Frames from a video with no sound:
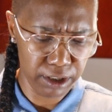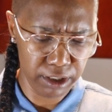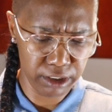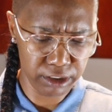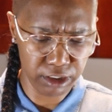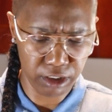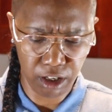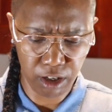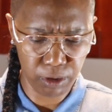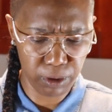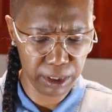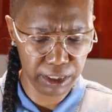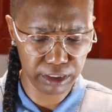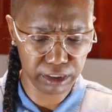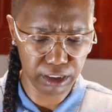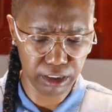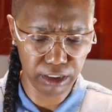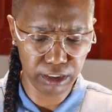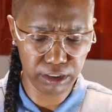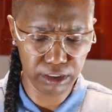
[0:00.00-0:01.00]
It's
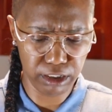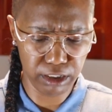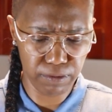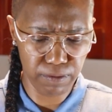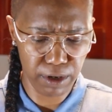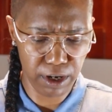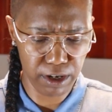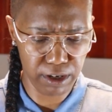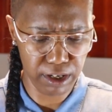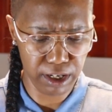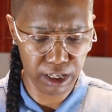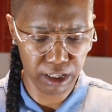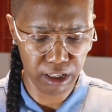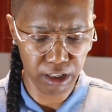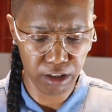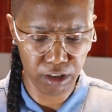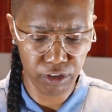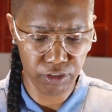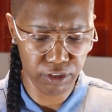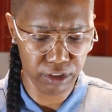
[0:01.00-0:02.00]
always good to marinate
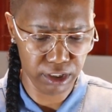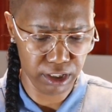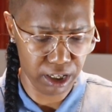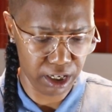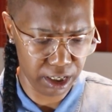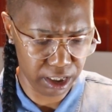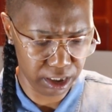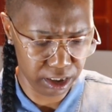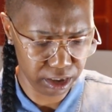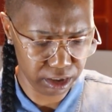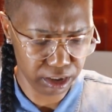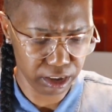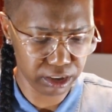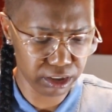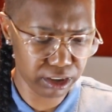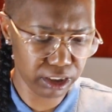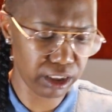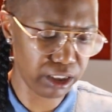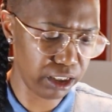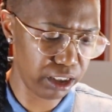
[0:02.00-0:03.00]
it overnight
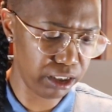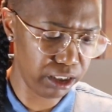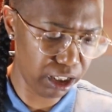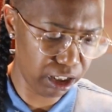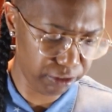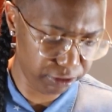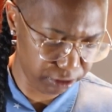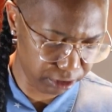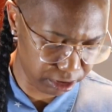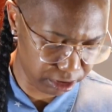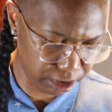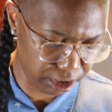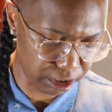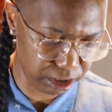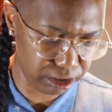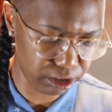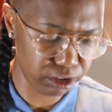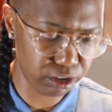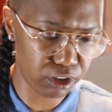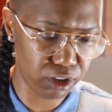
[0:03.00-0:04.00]
because chicken definitely
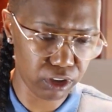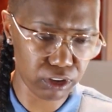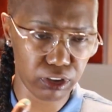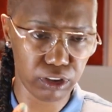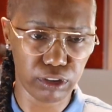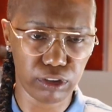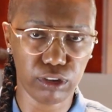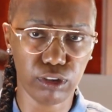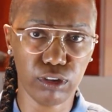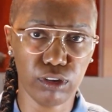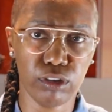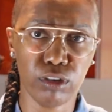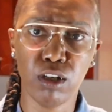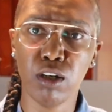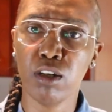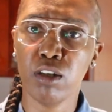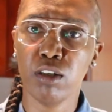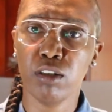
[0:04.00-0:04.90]
takes longer to